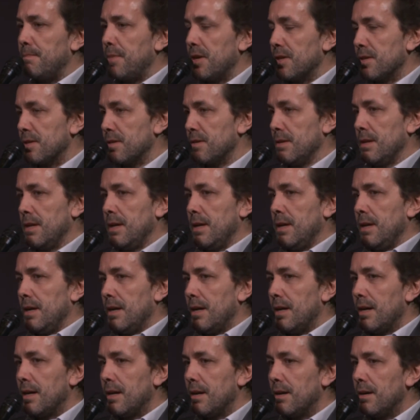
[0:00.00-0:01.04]
but
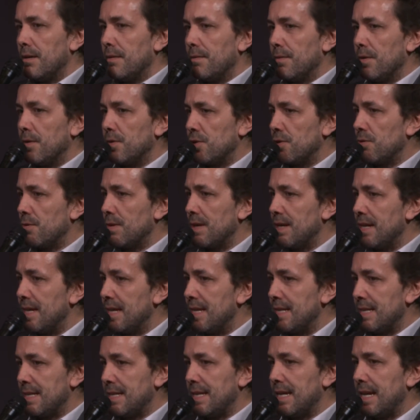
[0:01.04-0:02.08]
the jury
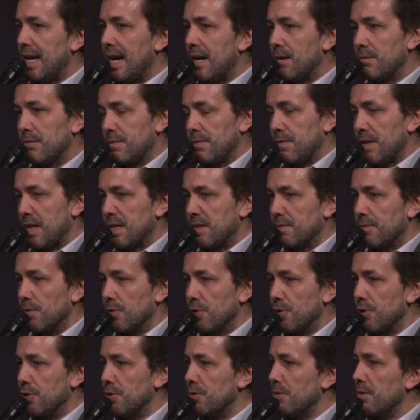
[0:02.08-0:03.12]
is still out, that's for
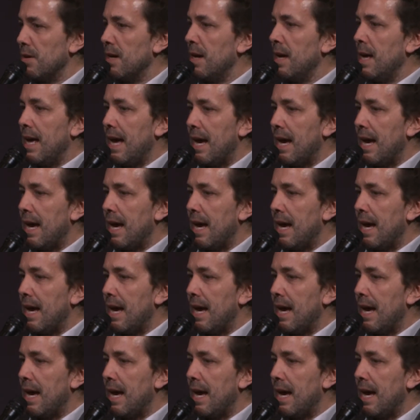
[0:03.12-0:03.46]
sure,